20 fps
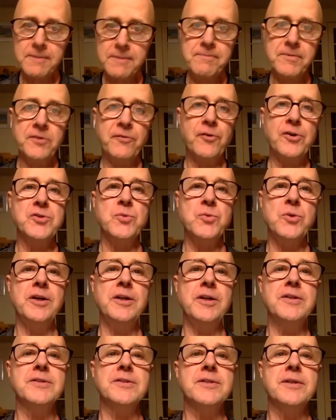The first one
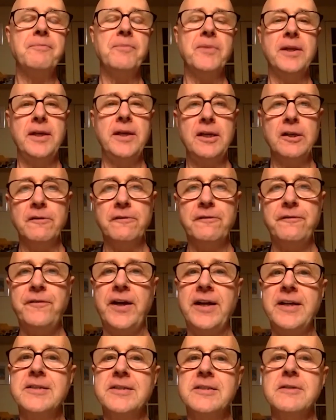is Ill
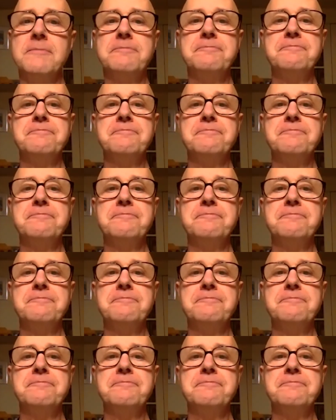Fate.